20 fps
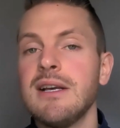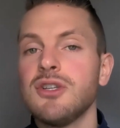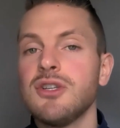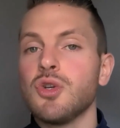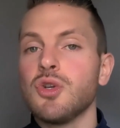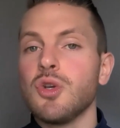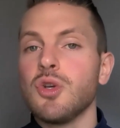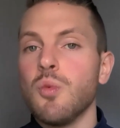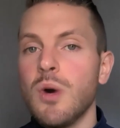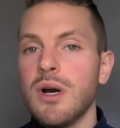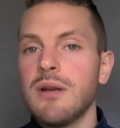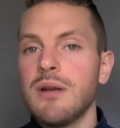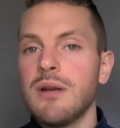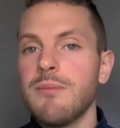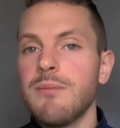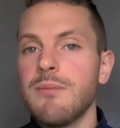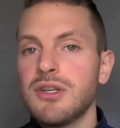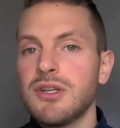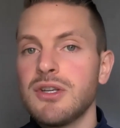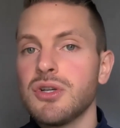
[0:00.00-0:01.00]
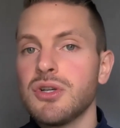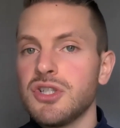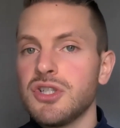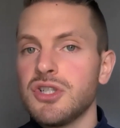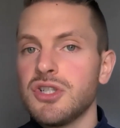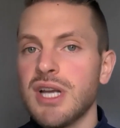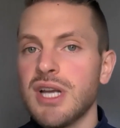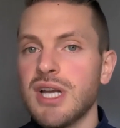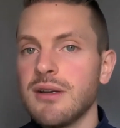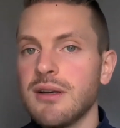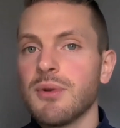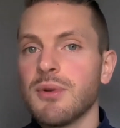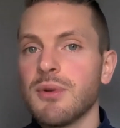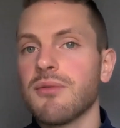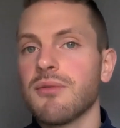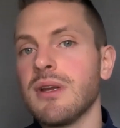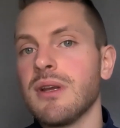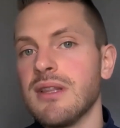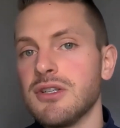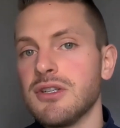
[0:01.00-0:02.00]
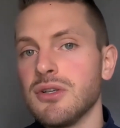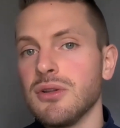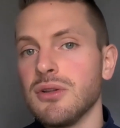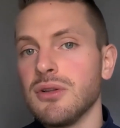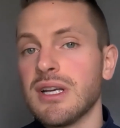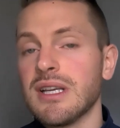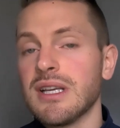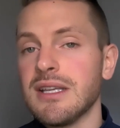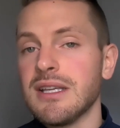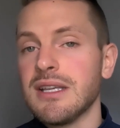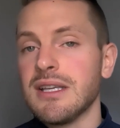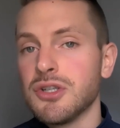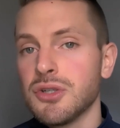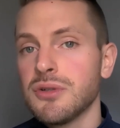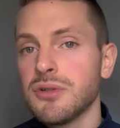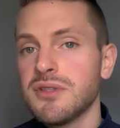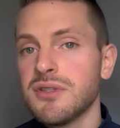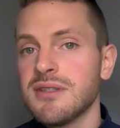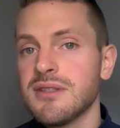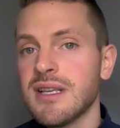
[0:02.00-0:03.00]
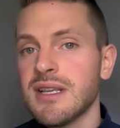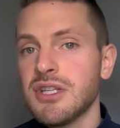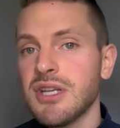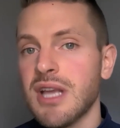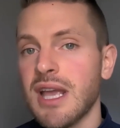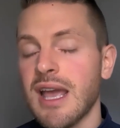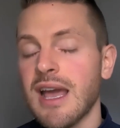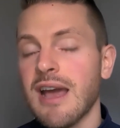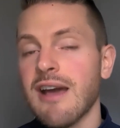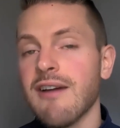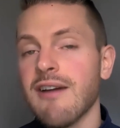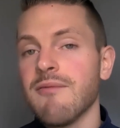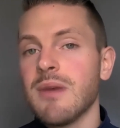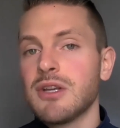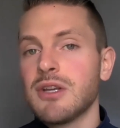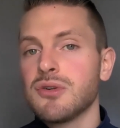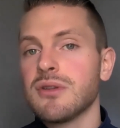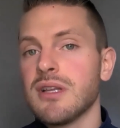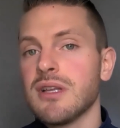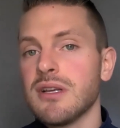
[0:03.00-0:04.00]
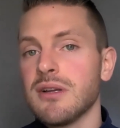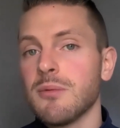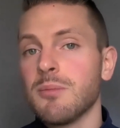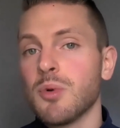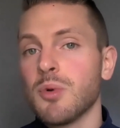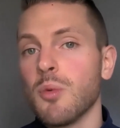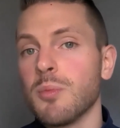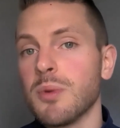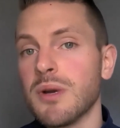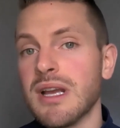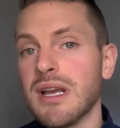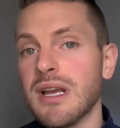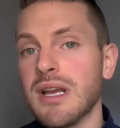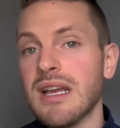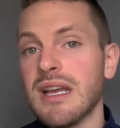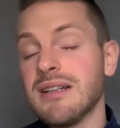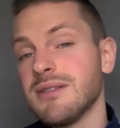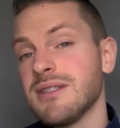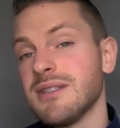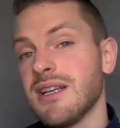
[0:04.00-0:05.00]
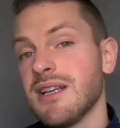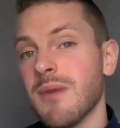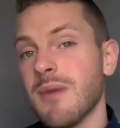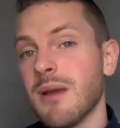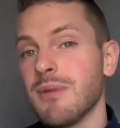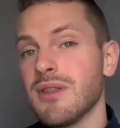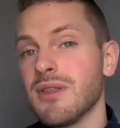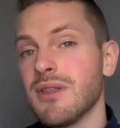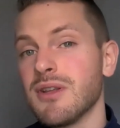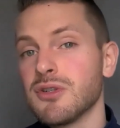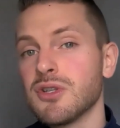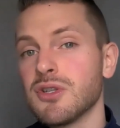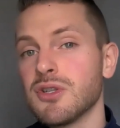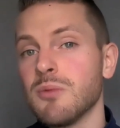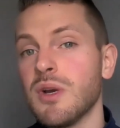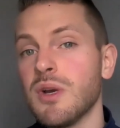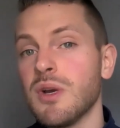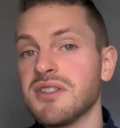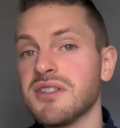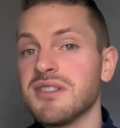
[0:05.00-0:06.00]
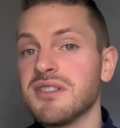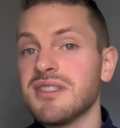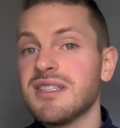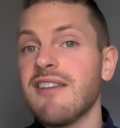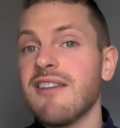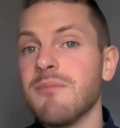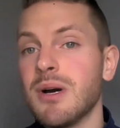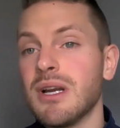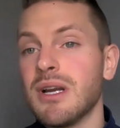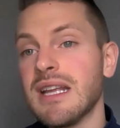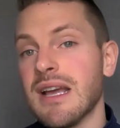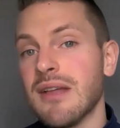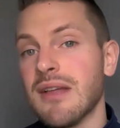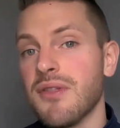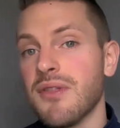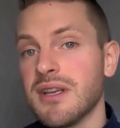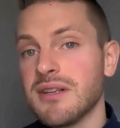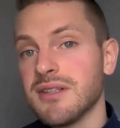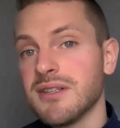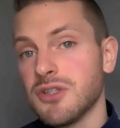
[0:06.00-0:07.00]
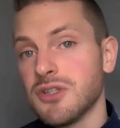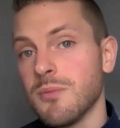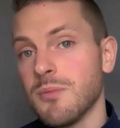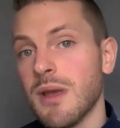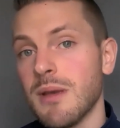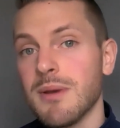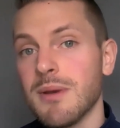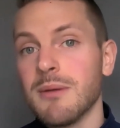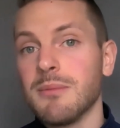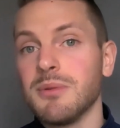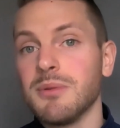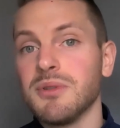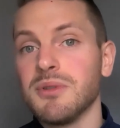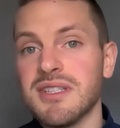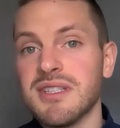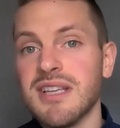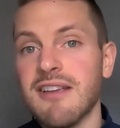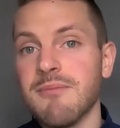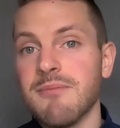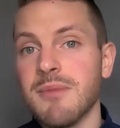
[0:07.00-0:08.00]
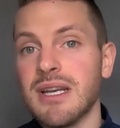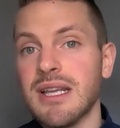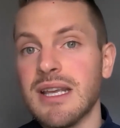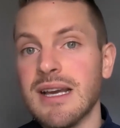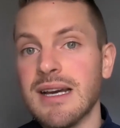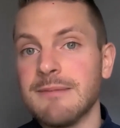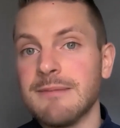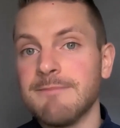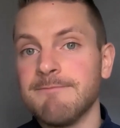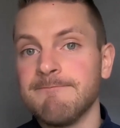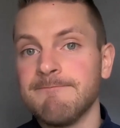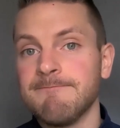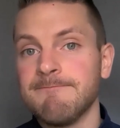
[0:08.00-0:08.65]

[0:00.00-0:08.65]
So you want to make sure in check number three that you look at the insurances that you have, make sure they're appropriate, and see if maybe there's some ways to save money on things that you may be able to save money on.